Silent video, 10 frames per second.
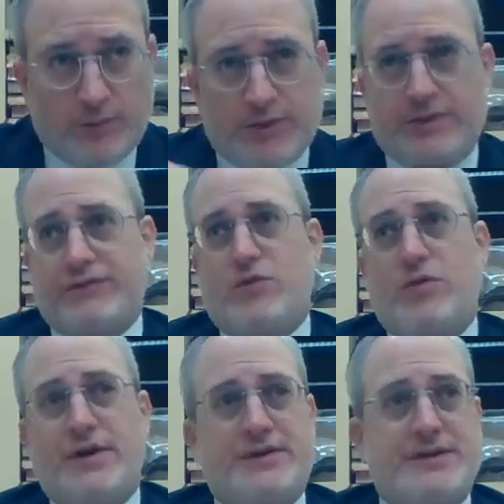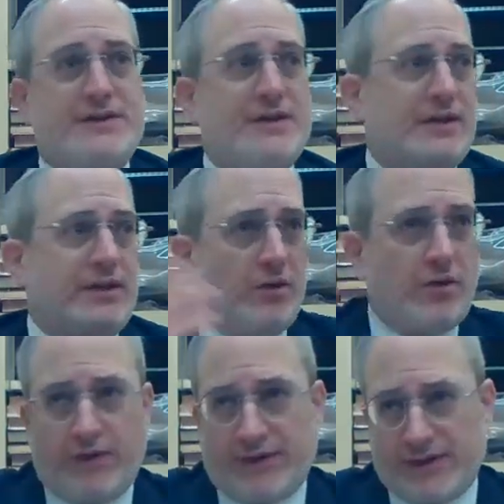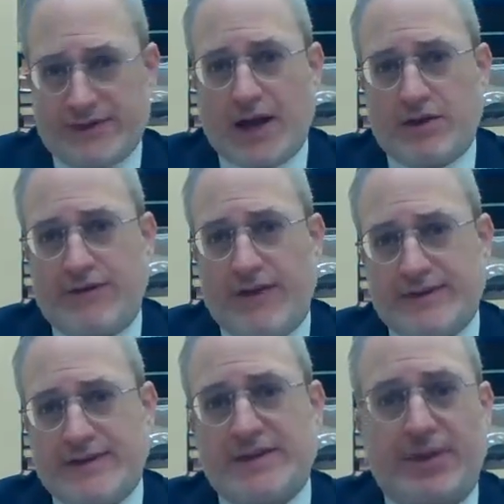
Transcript: which of course is offering sacrifices,